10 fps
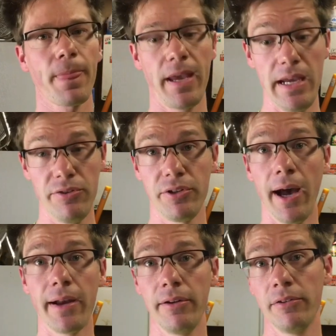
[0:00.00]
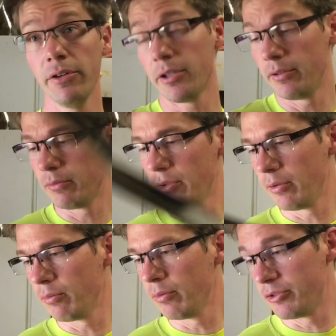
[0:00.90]
He's got it looking
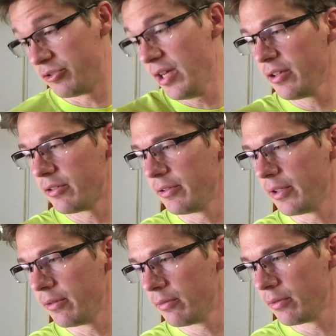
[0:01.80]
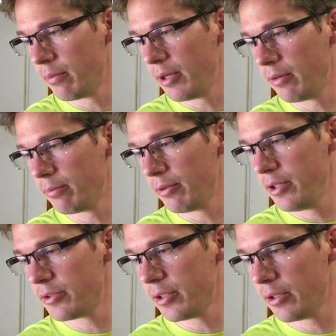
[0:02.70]
aesthetically, I mean,
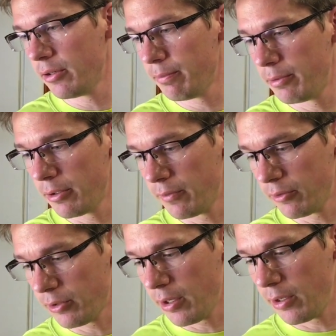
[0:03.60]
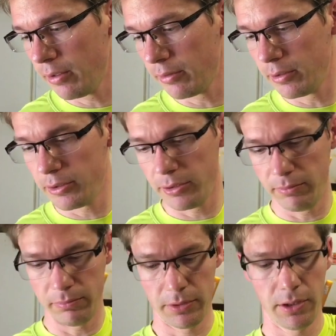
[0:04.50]
pleasing. Here, I'll put it in the saya and let you
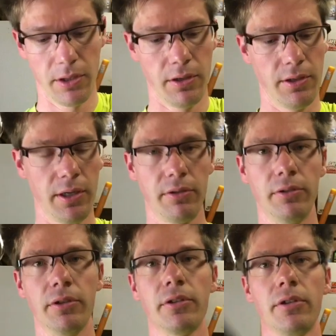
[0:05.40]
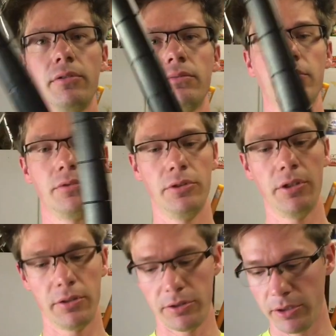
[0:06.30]
take a look, and you
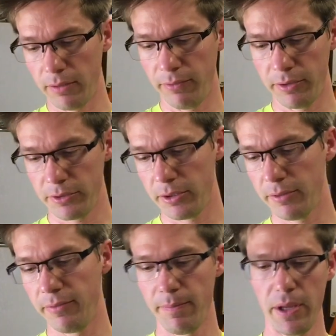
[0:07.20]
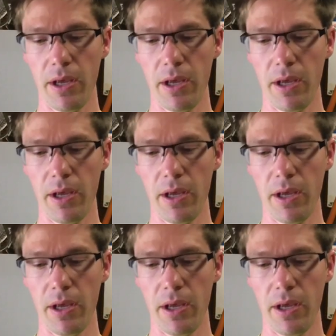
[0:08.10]
can decide for yourself.